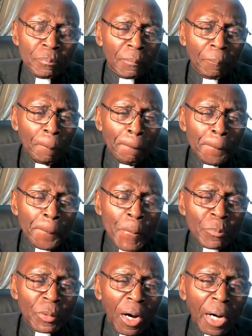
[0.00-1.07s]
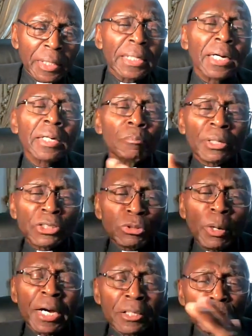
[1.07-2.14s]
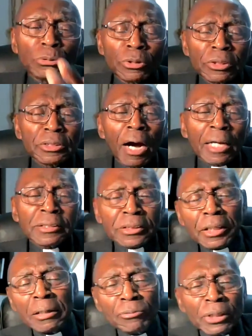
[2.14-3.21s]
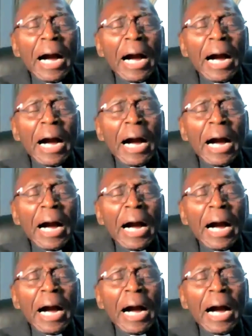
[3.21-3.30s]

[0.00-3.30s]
Hmm? Are they going to persuade you to start serving